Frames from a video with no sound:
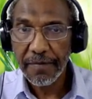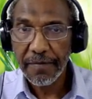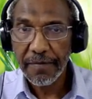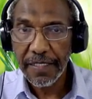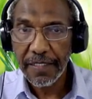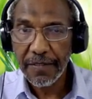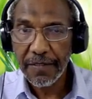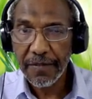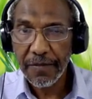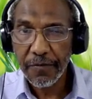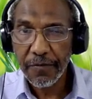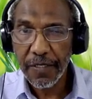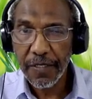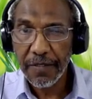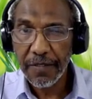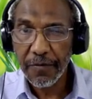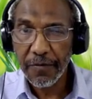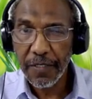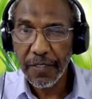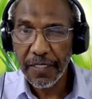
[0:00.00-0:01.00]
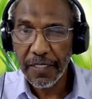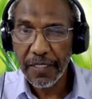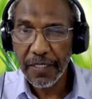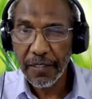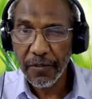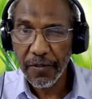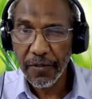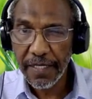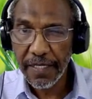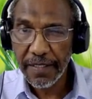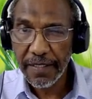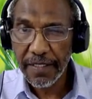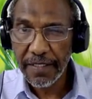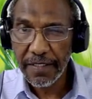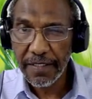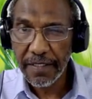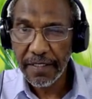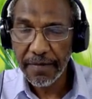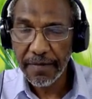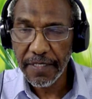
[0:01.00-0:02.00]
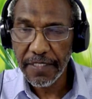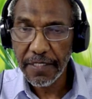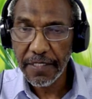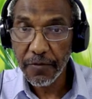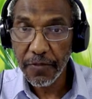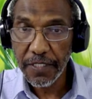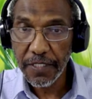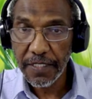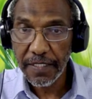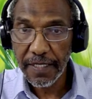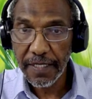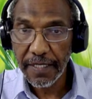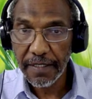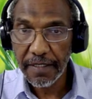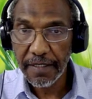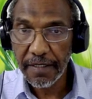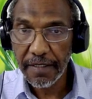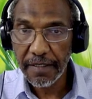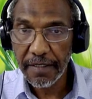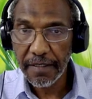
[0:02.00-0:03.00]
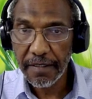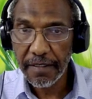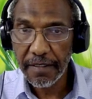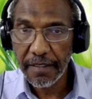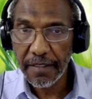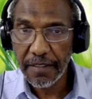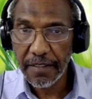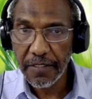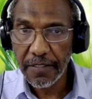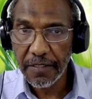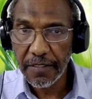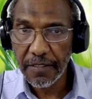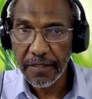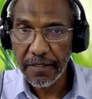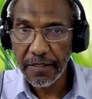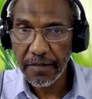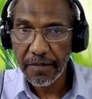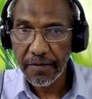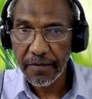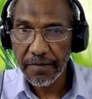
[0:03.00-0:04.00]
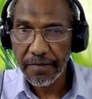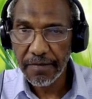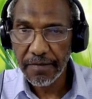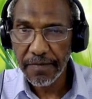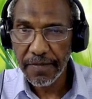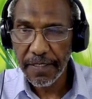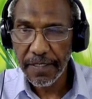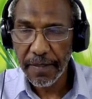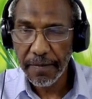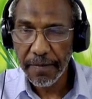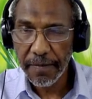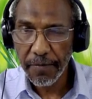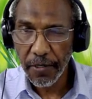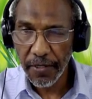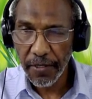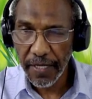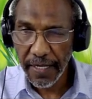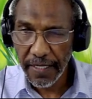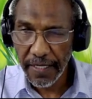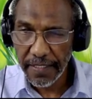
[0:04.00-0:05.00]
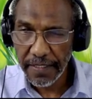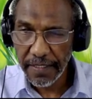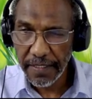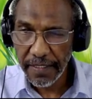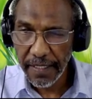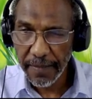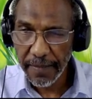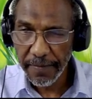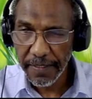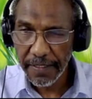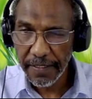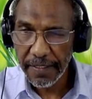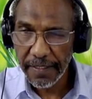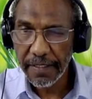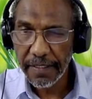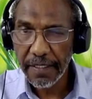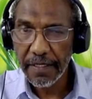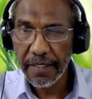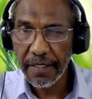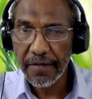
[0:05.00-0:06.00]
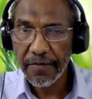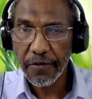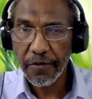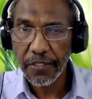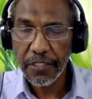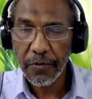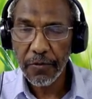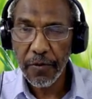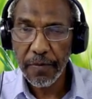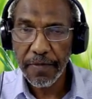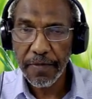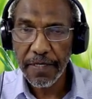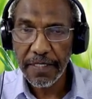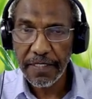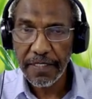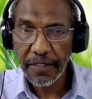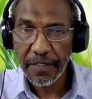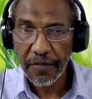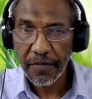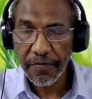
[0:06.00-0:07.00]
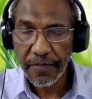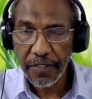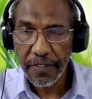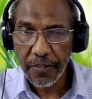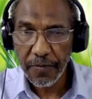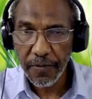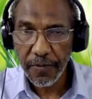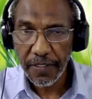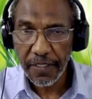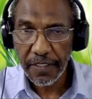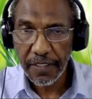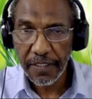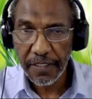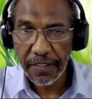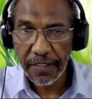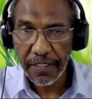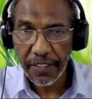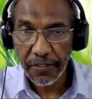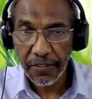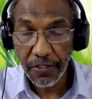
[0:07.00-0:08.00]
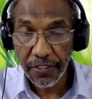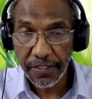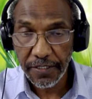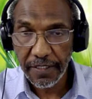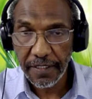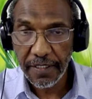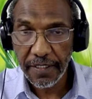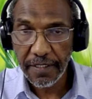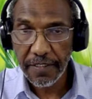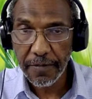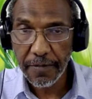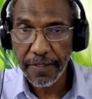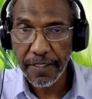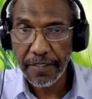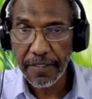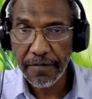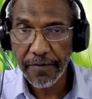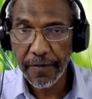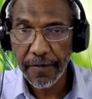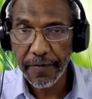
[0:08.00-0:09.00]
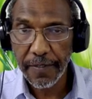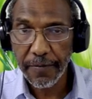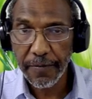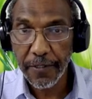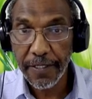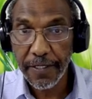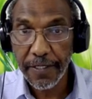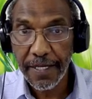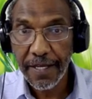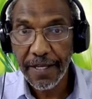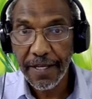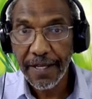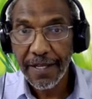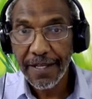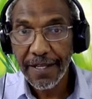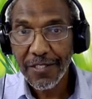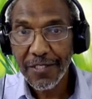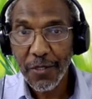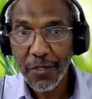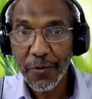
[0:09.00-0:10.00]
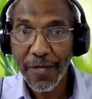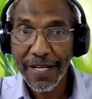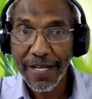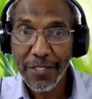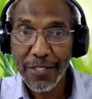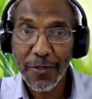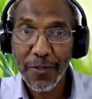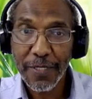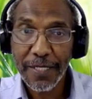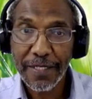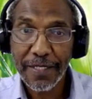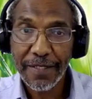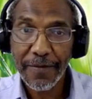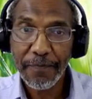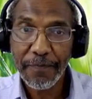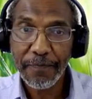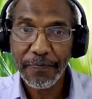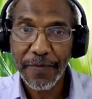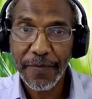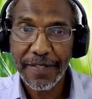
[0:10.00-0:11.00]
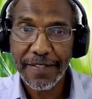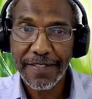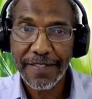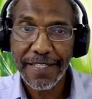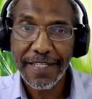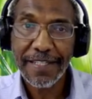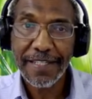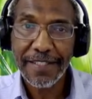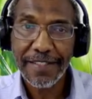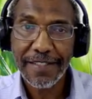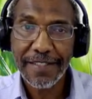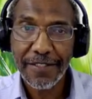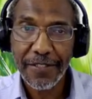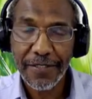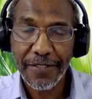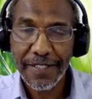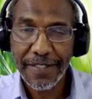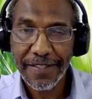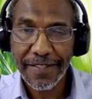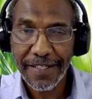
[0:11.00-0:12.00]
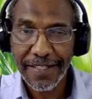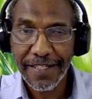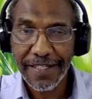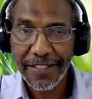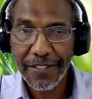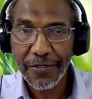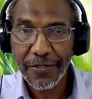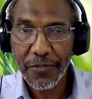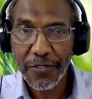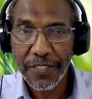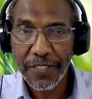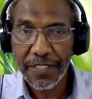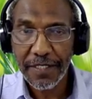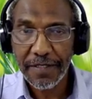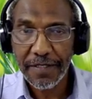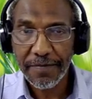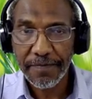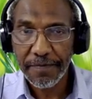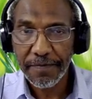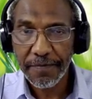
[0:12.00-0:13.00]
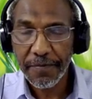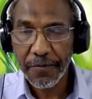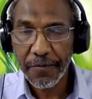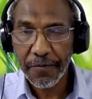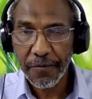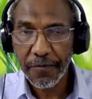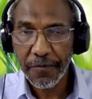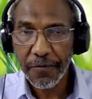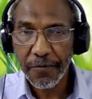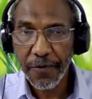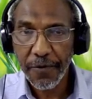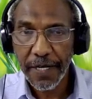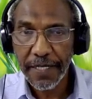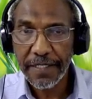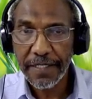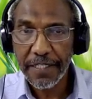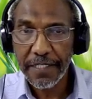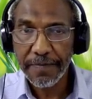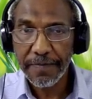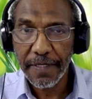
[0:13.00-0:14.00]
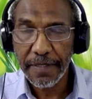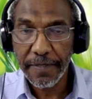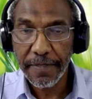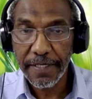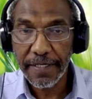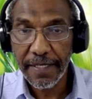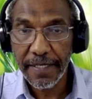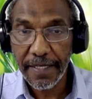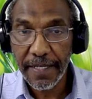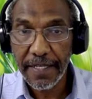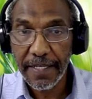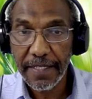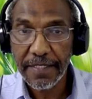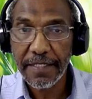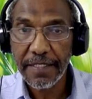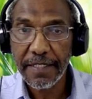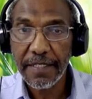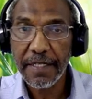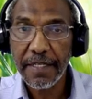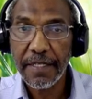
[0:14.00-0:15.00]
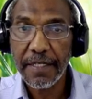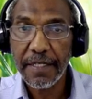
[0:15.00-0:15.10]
But when we look at the three measures, we see that there is some polarizing happening. 41% of the respondents did not have their experience favorably. So we actually dig in the data to see why this may be the case